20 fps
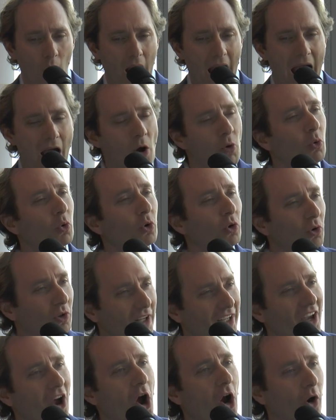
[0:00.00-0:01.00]
How
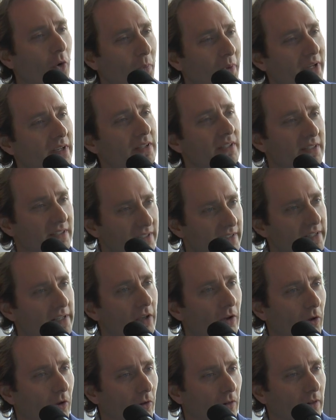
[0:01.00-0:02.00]
early are we
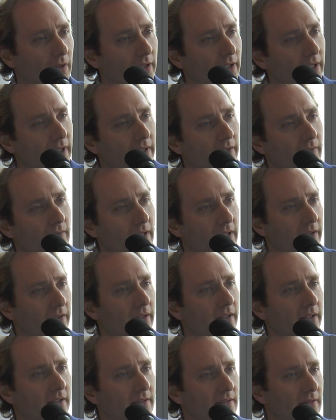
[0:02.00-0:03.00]
still in
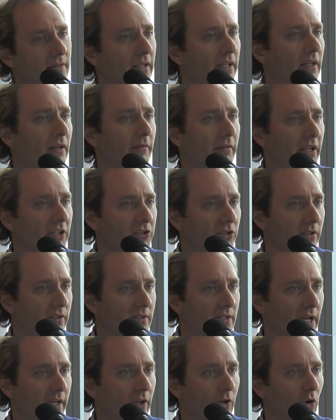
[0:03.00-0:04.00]
this innovation
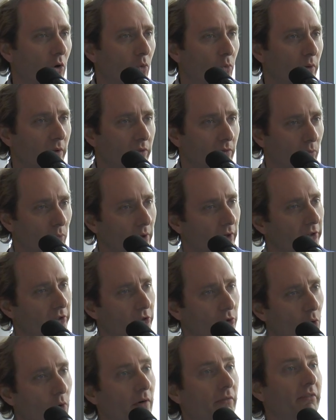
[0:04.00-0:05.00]
cycle with where
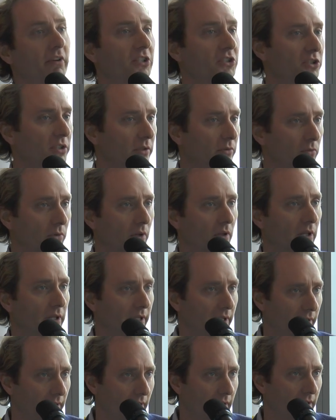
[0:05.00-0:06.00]
your vision
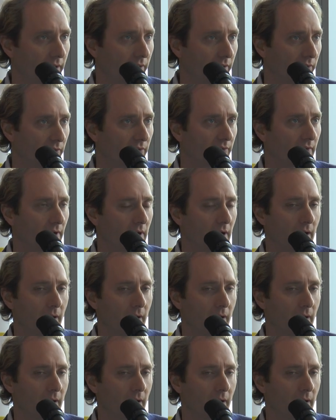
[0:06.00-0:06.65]
really is?